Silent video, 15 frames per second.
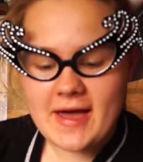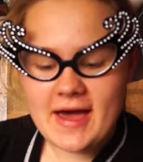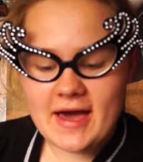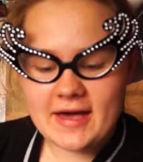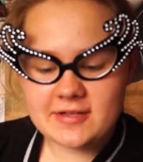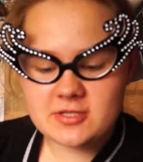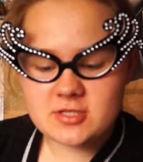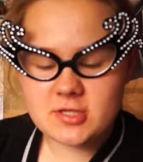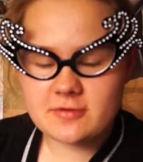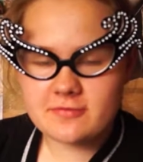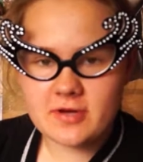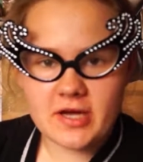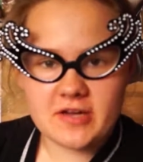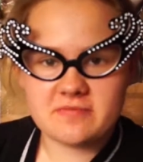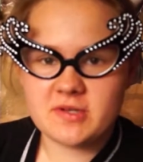and so
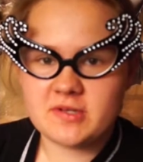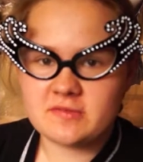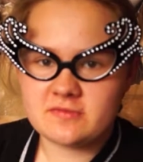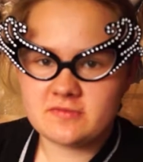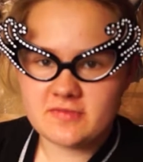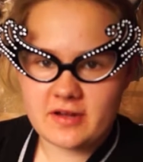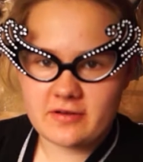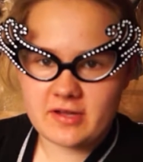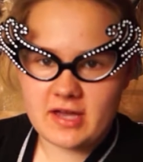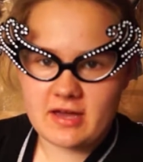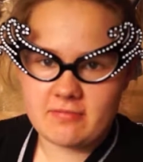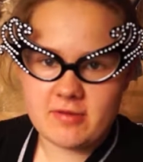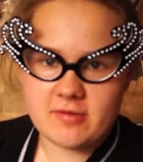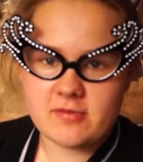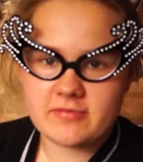far I've been very
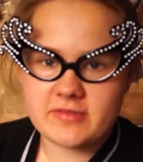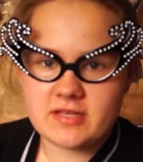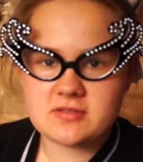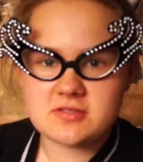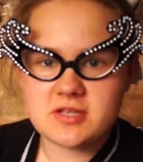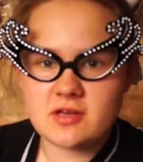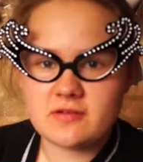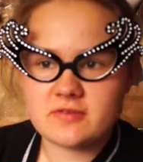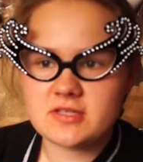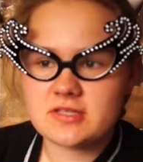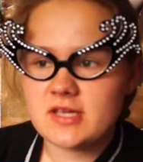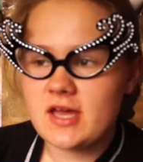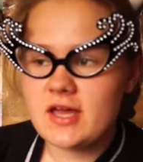happy with their service.